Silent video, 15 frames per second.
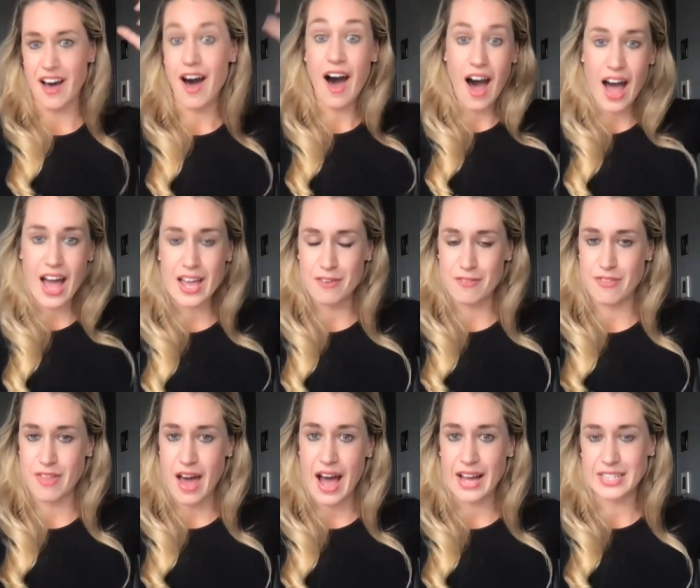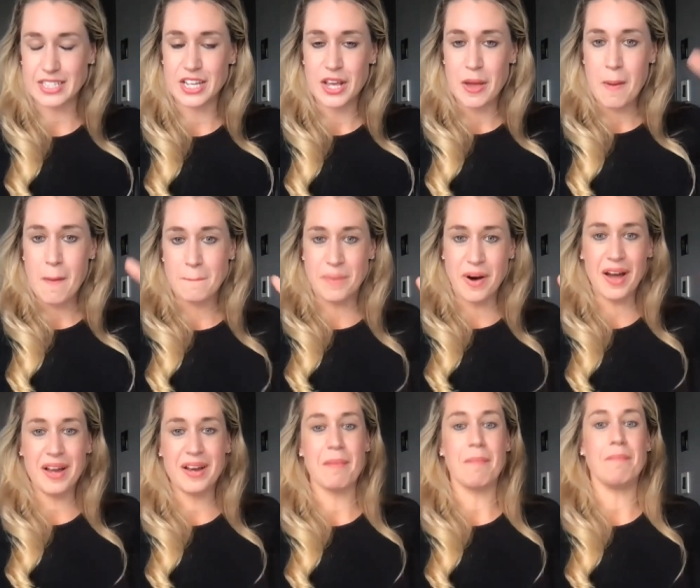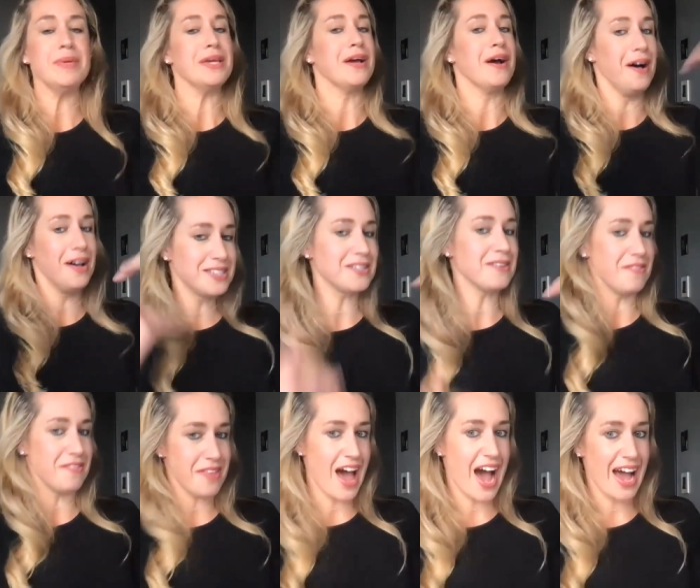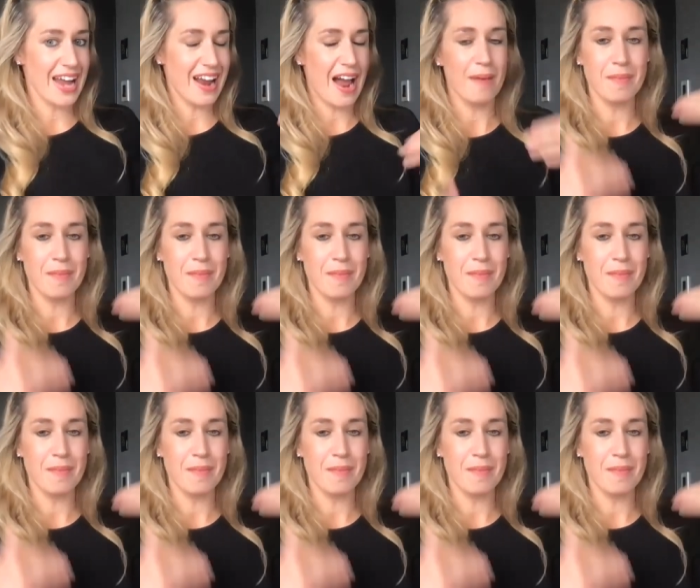the high of that but because of that,